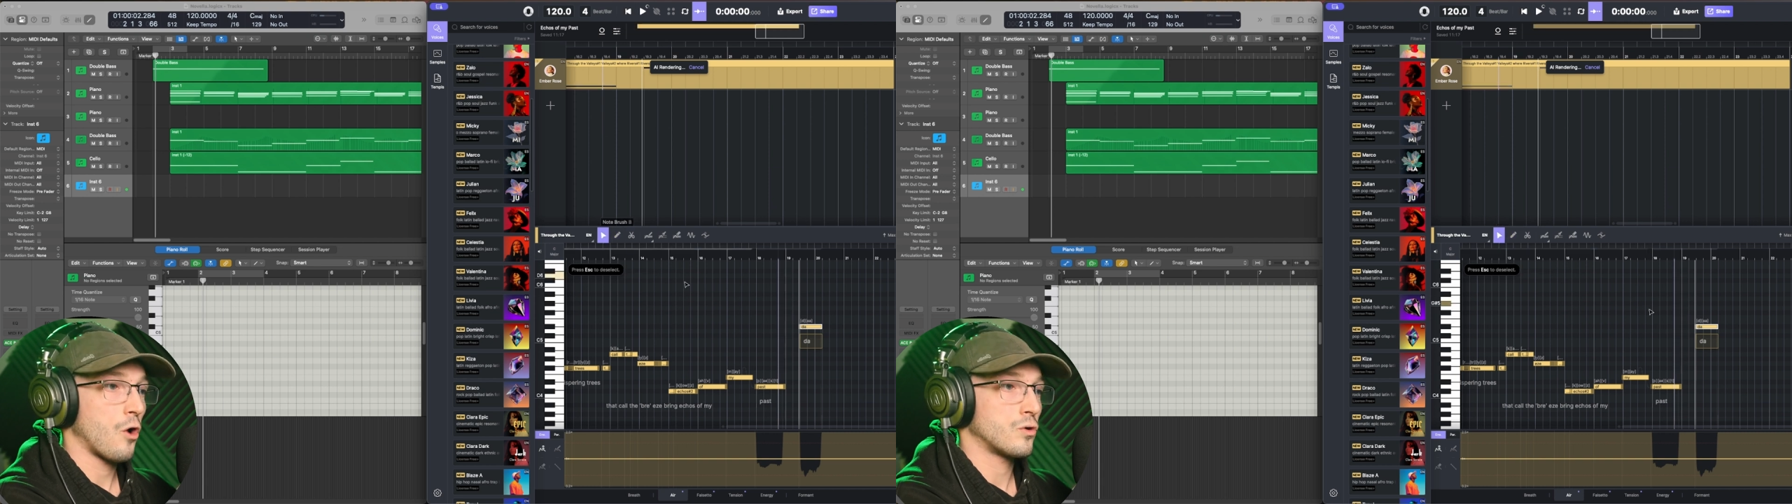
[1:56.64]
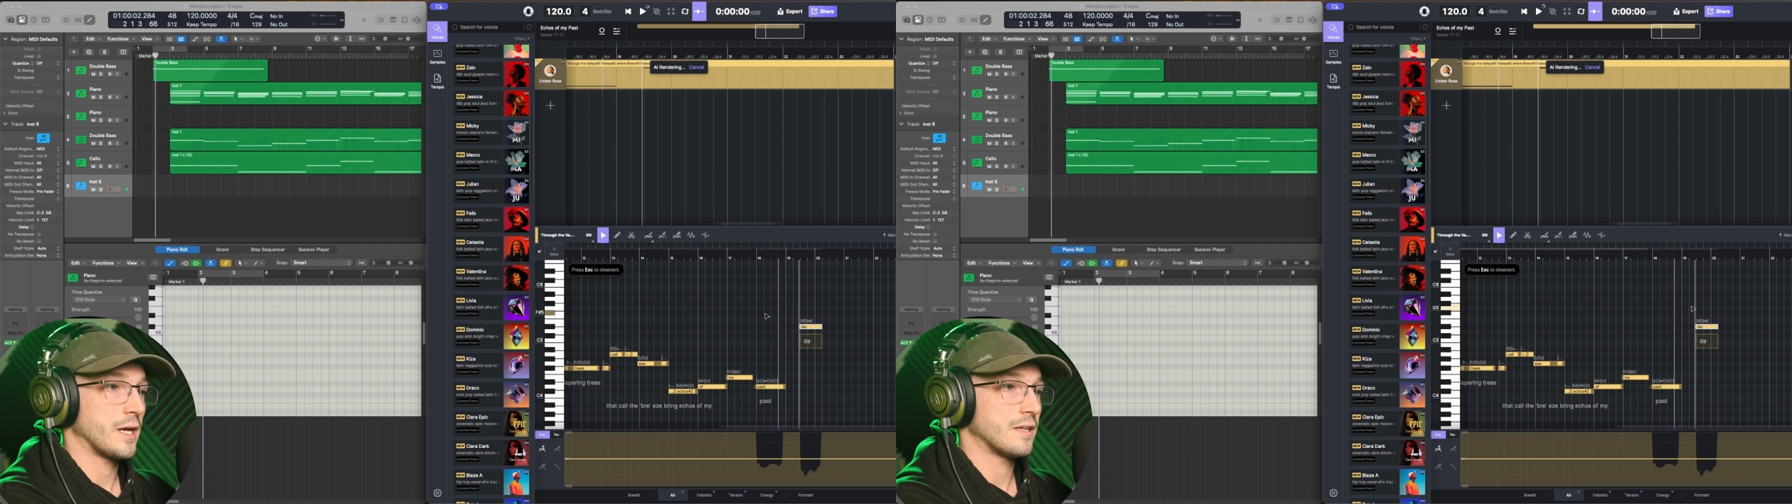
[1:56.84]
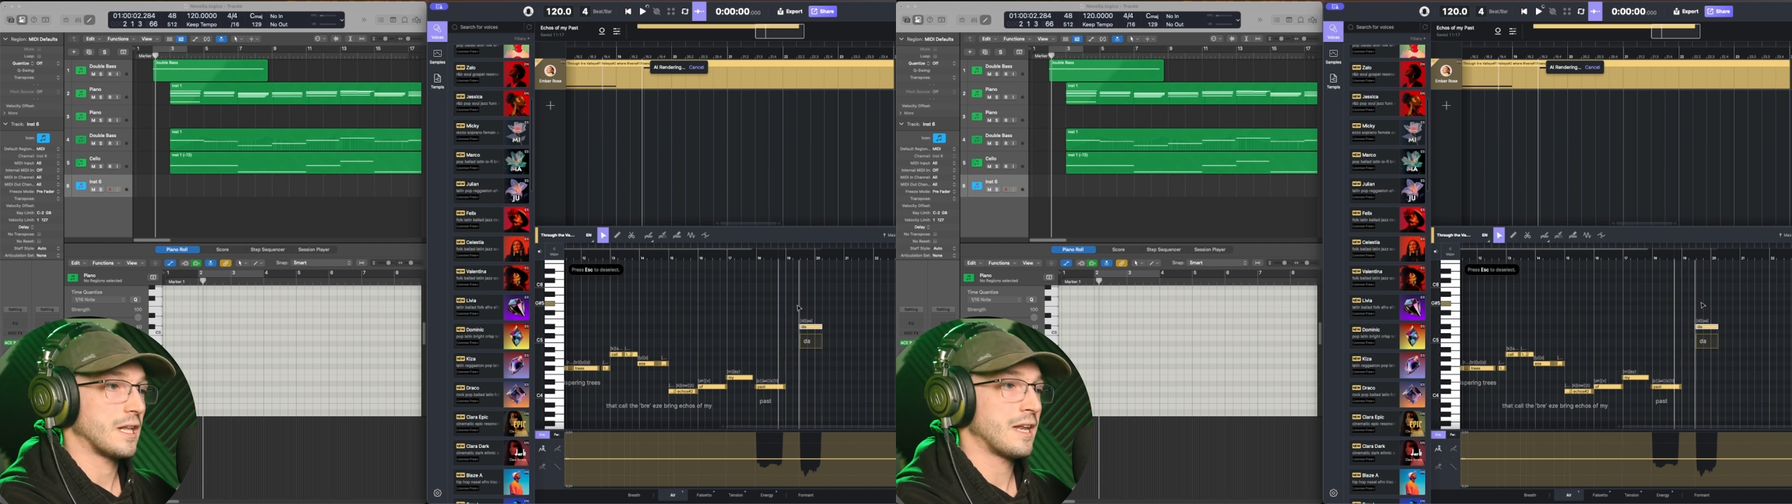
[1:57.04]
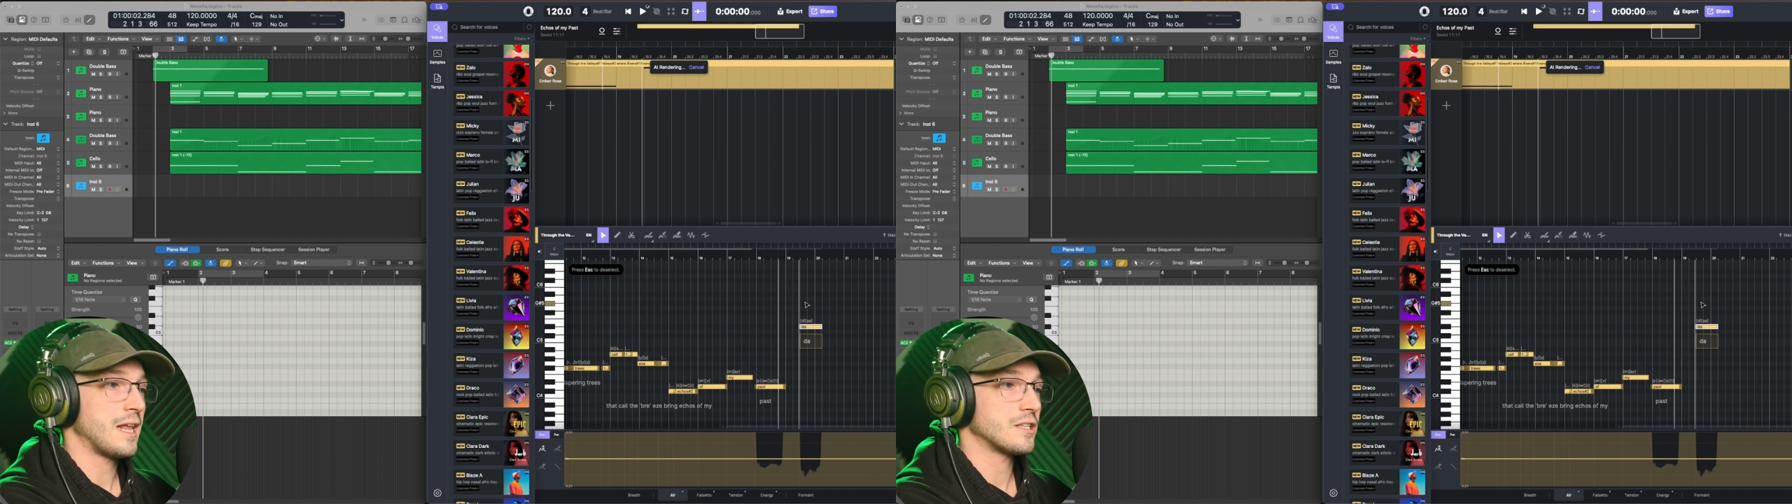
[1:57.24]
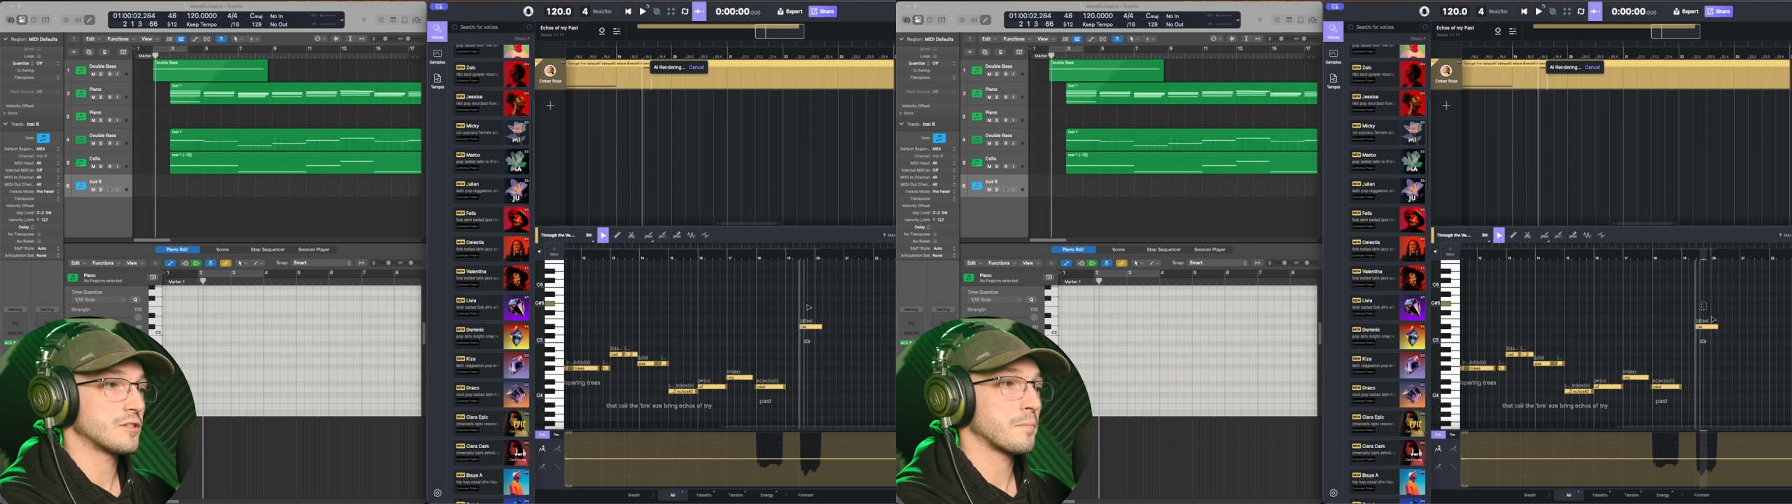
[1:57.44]
Right,
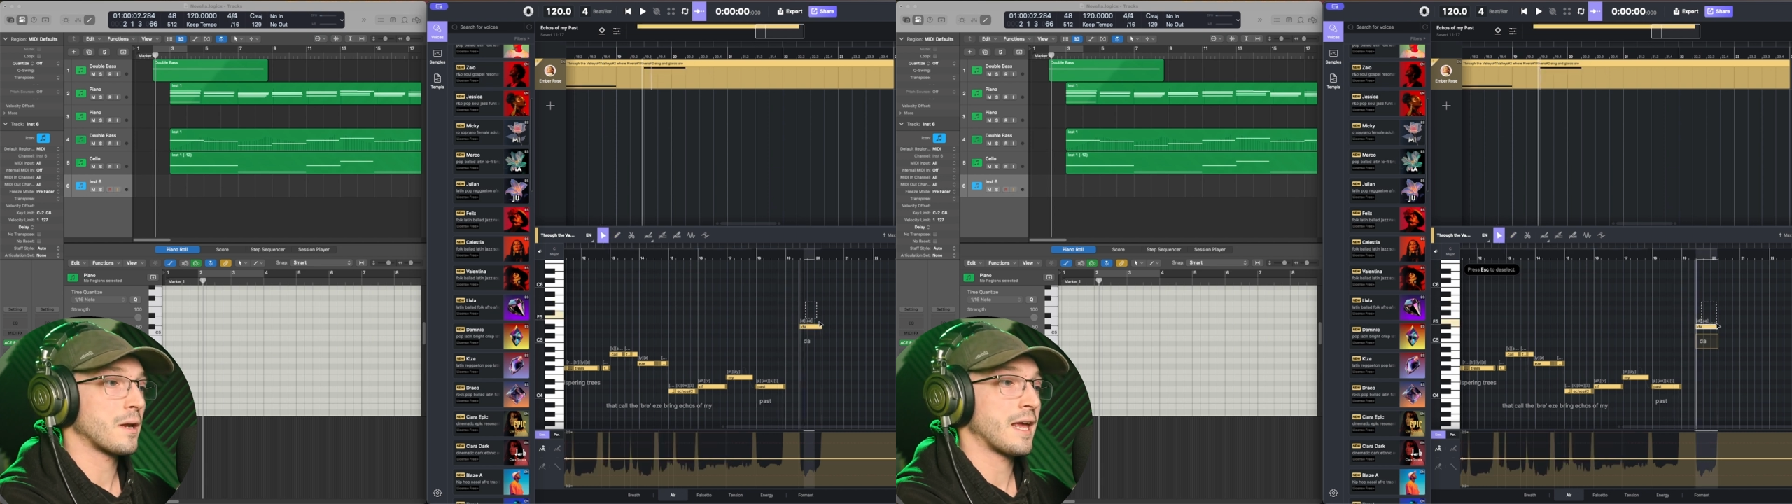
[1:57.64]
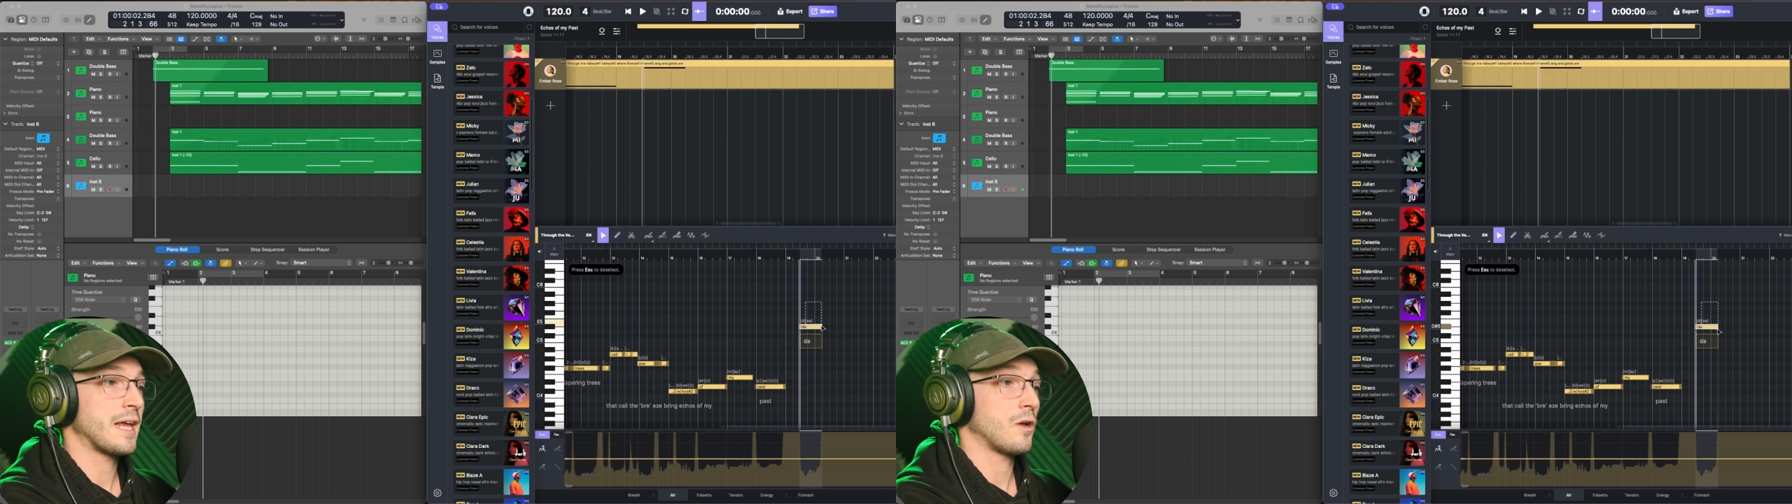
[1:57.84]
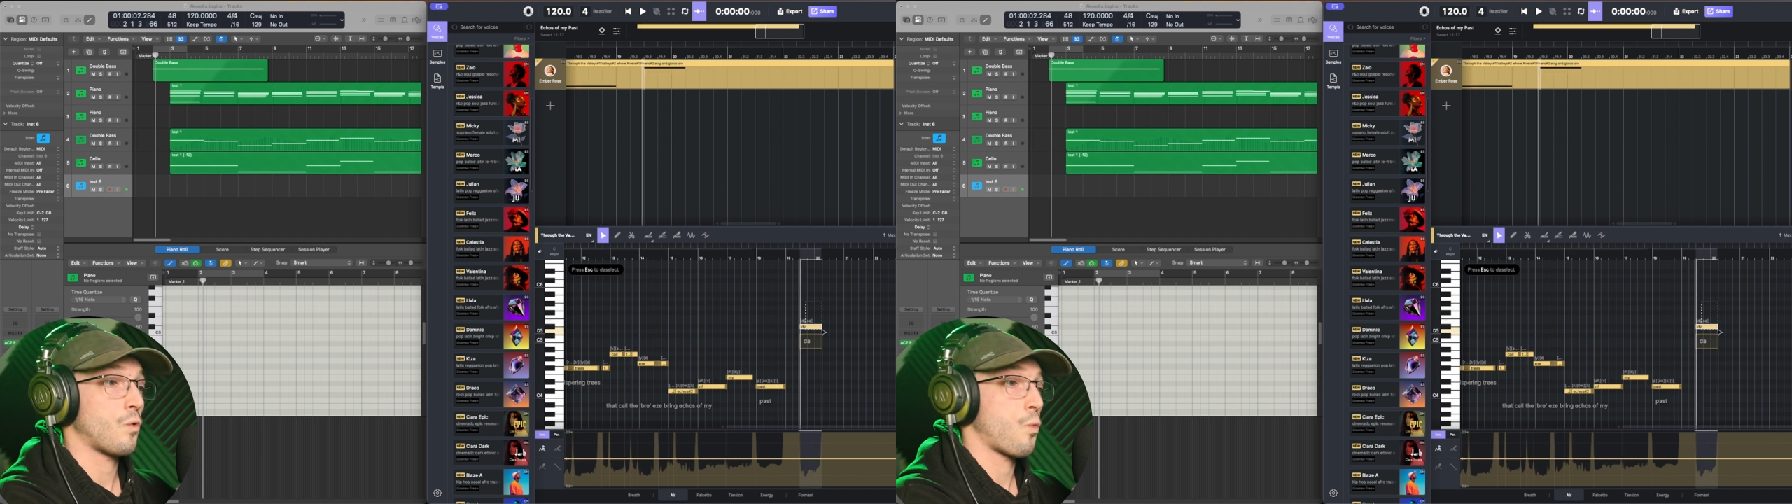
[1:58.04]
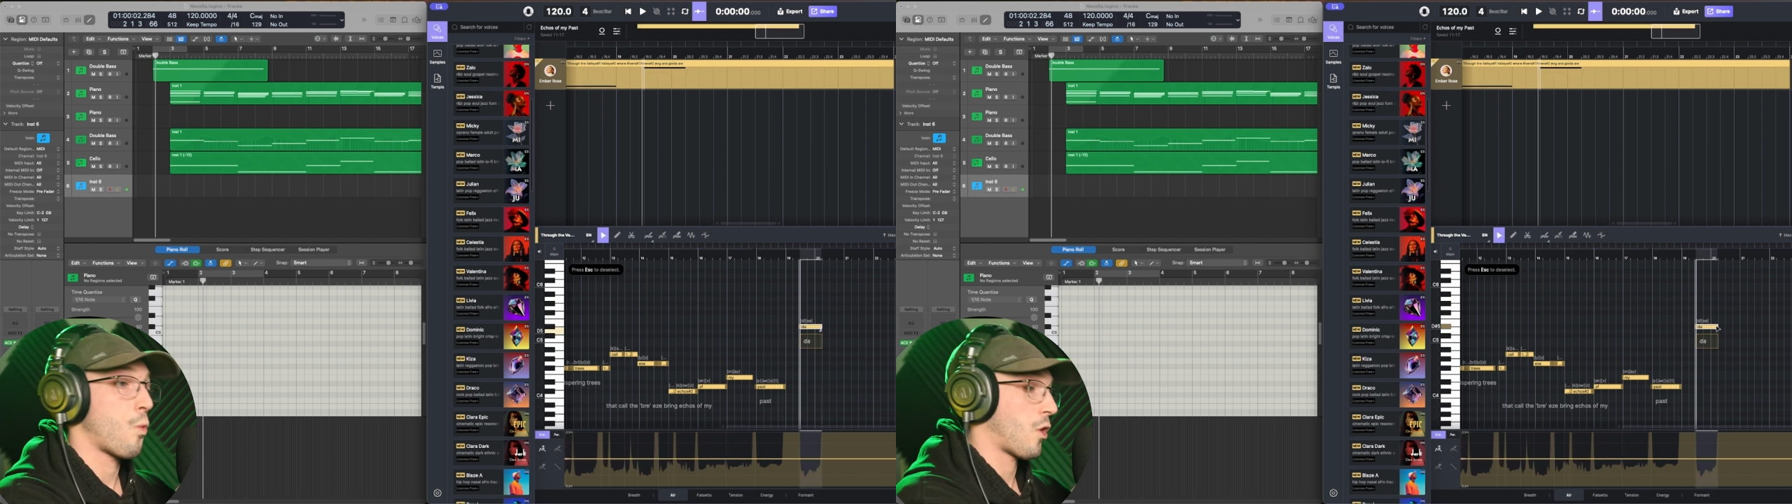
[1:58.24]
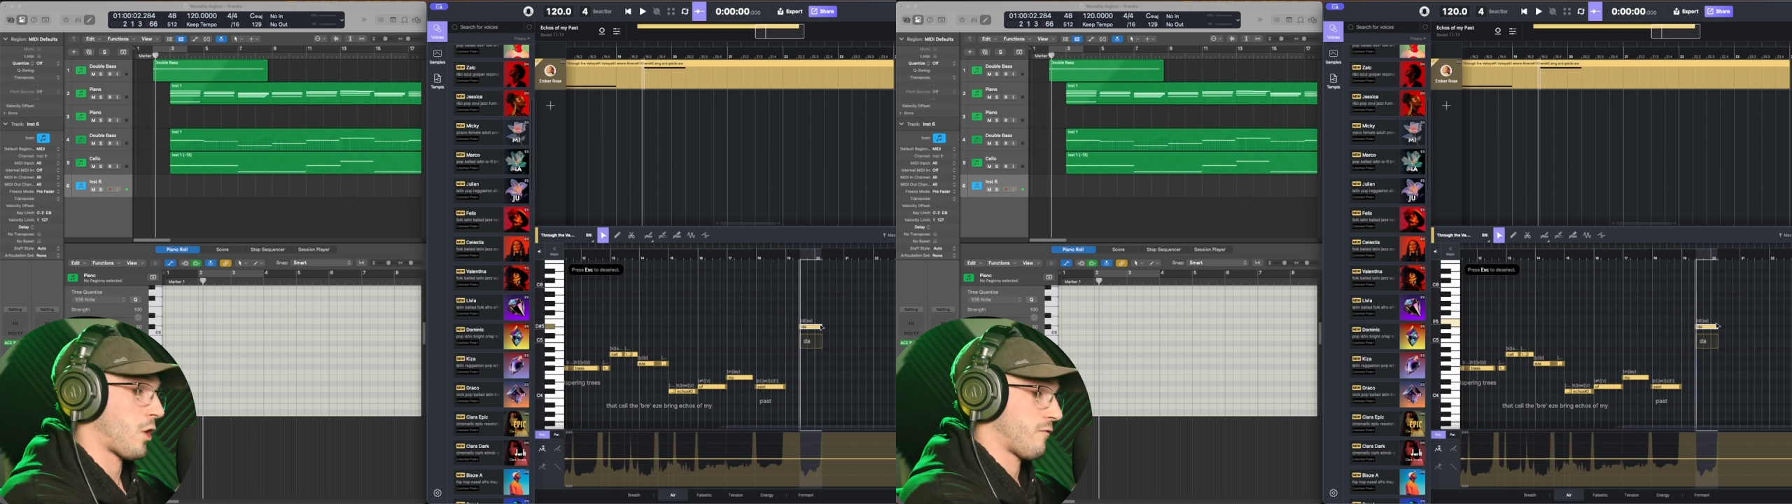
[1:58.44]
let's play what